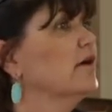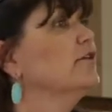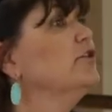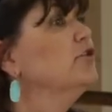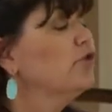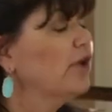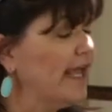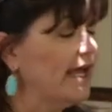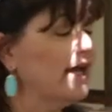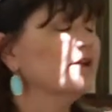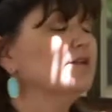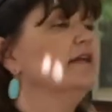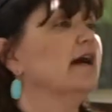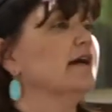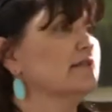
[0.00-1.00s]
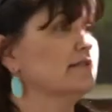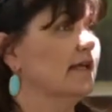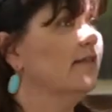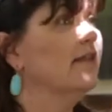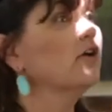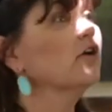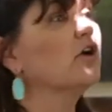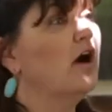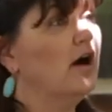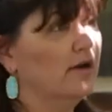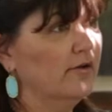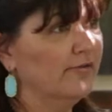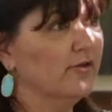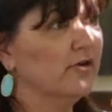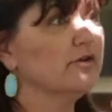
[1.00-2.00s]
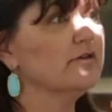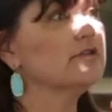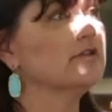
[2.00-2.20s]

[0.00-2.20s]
You can, yes, and they're conifers,